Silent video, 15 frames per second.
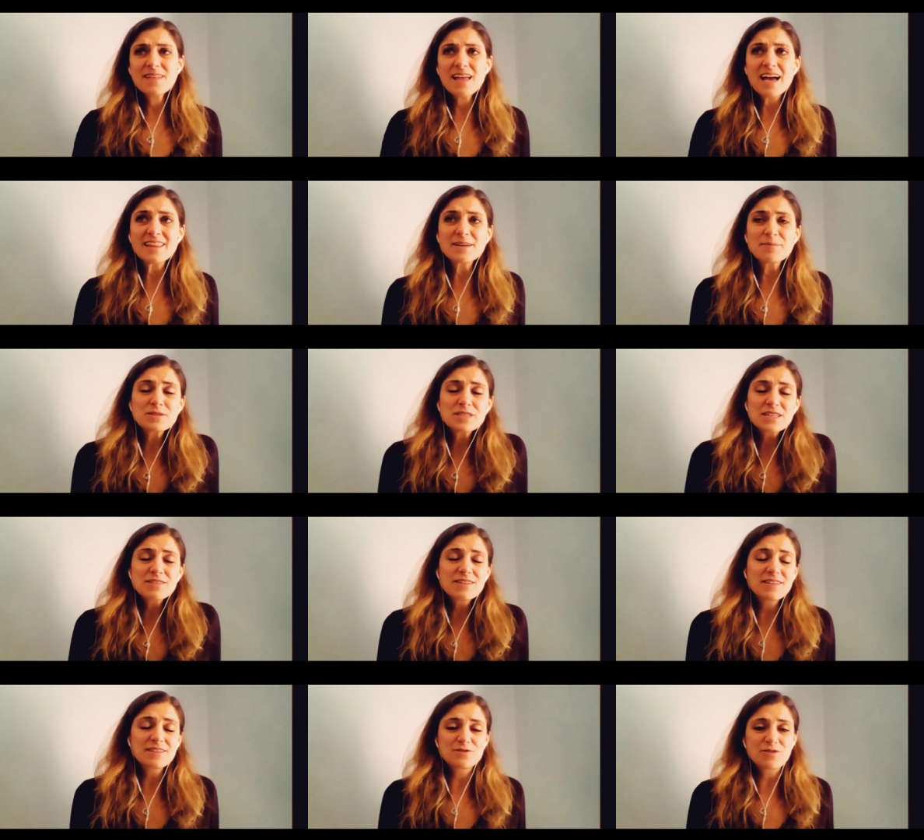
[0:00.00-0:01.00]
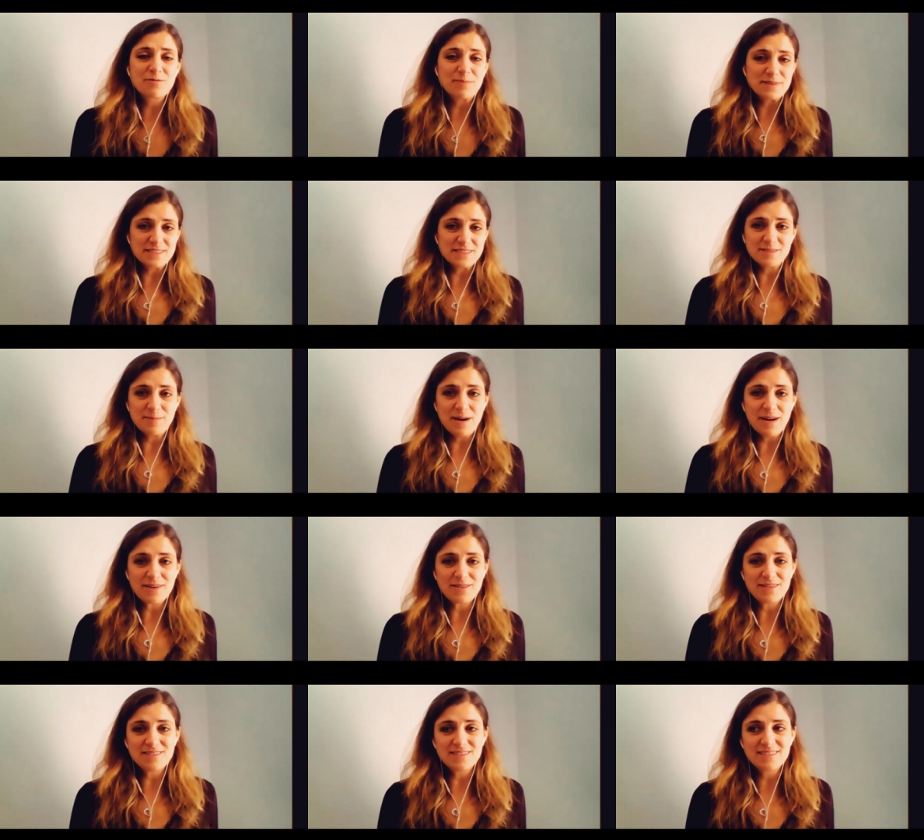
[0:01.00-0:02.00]
think particularly the sort of business
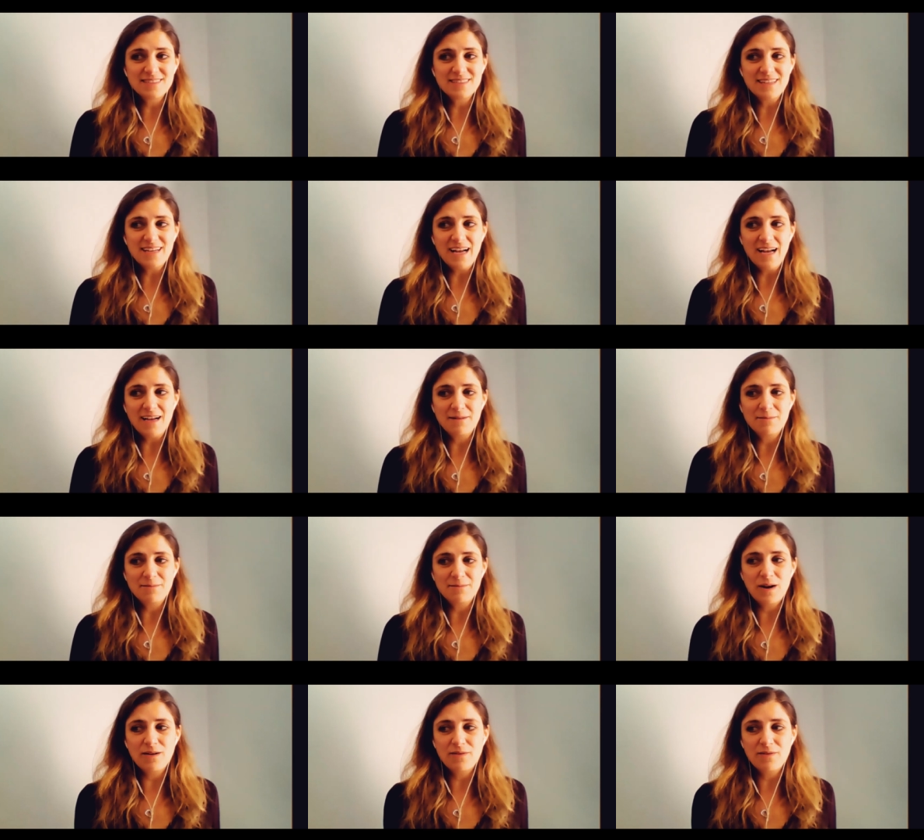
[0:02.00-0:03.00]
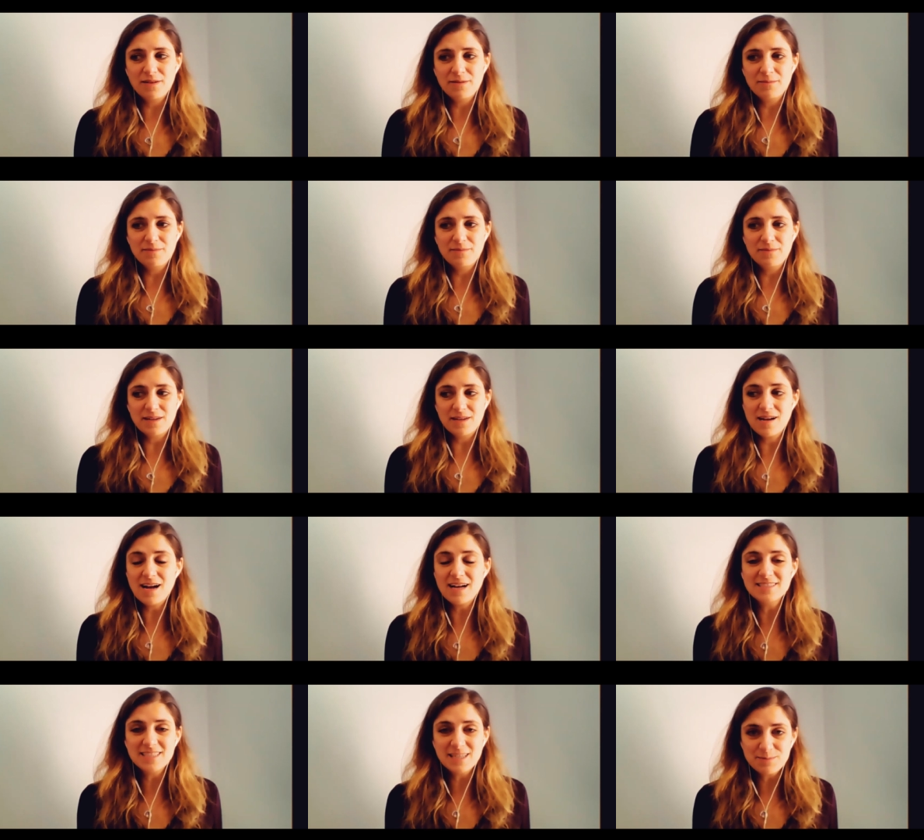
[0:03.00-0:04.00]
model where the
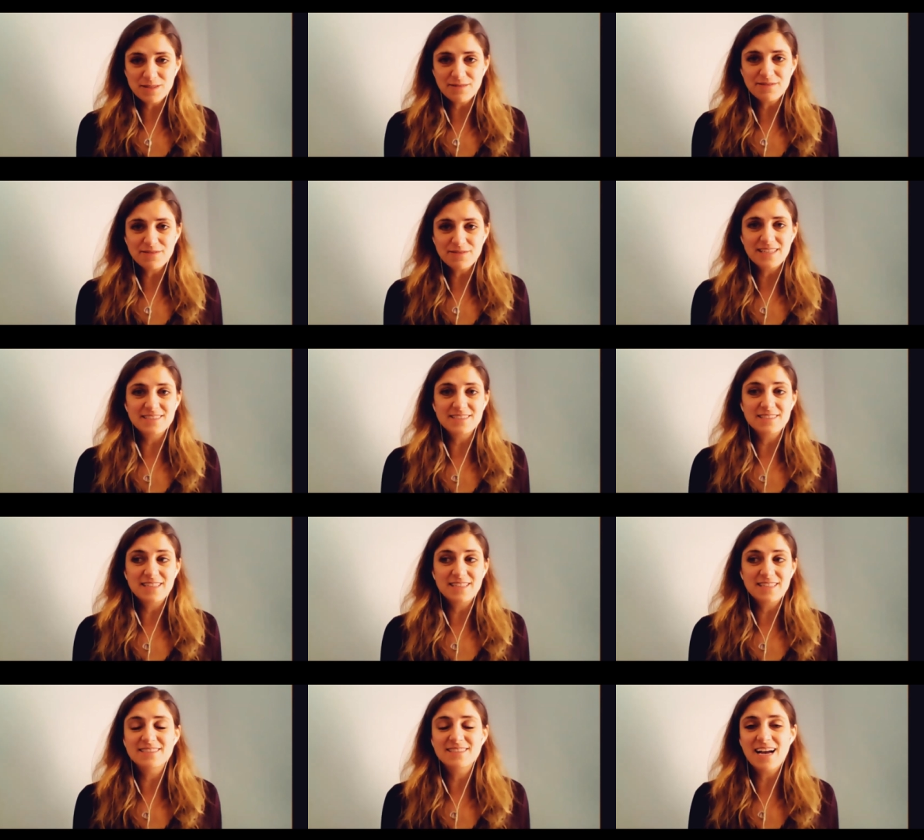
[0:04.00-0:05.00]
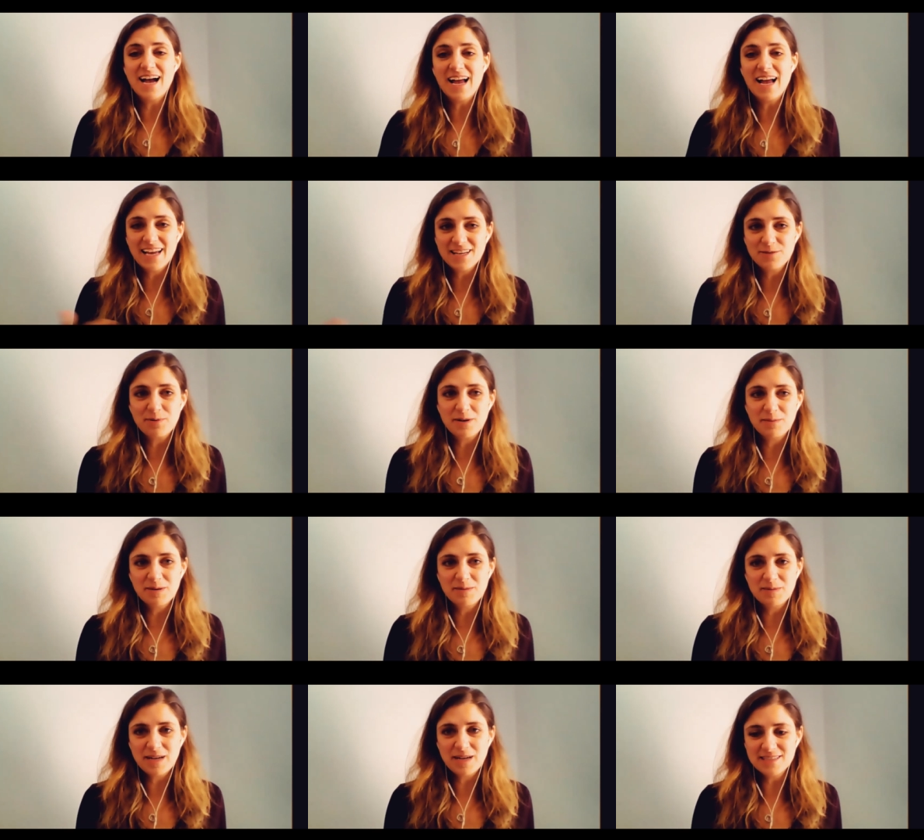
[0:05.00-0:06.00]
concept of it is high-end
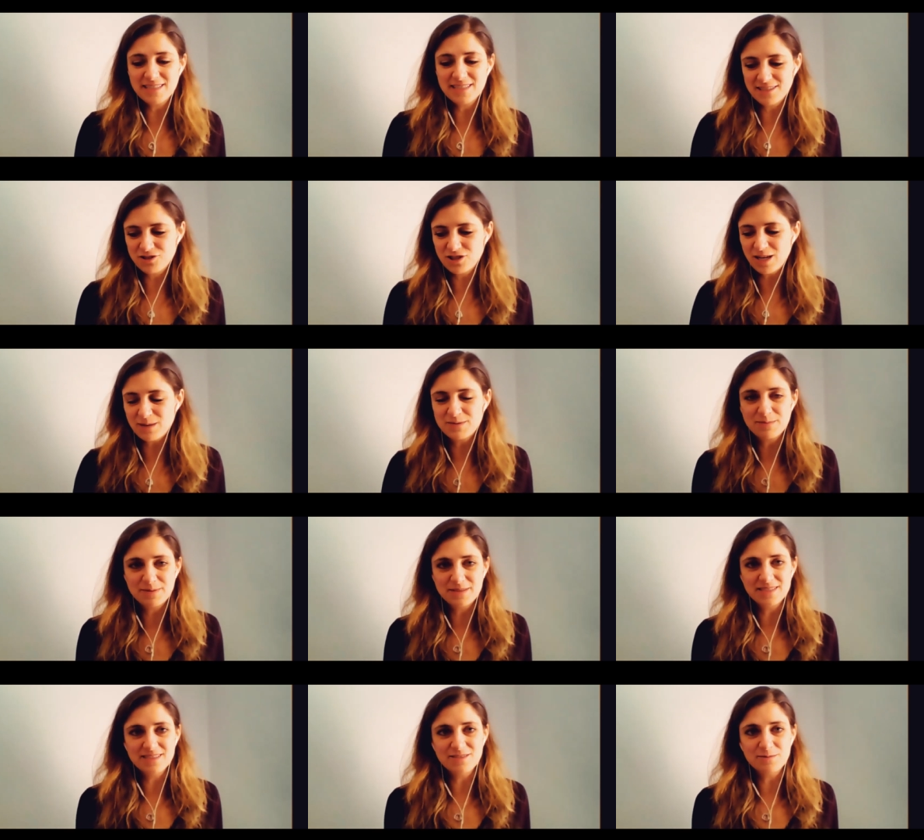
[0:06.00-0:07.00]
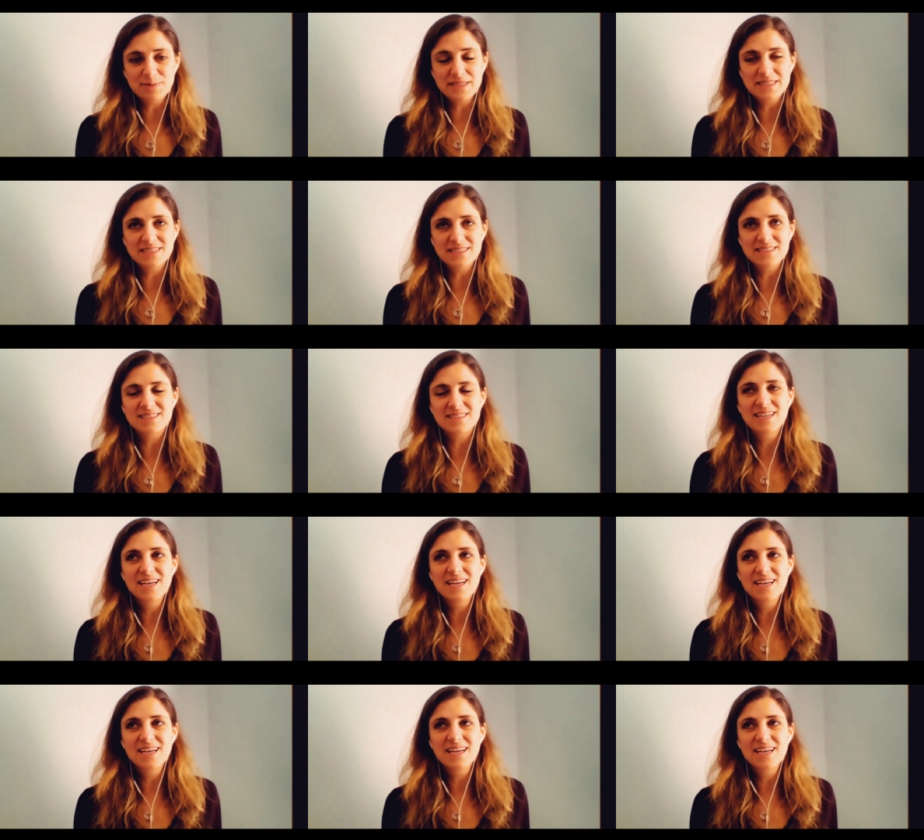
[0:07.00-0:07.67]
premium content chopped up into little pieces.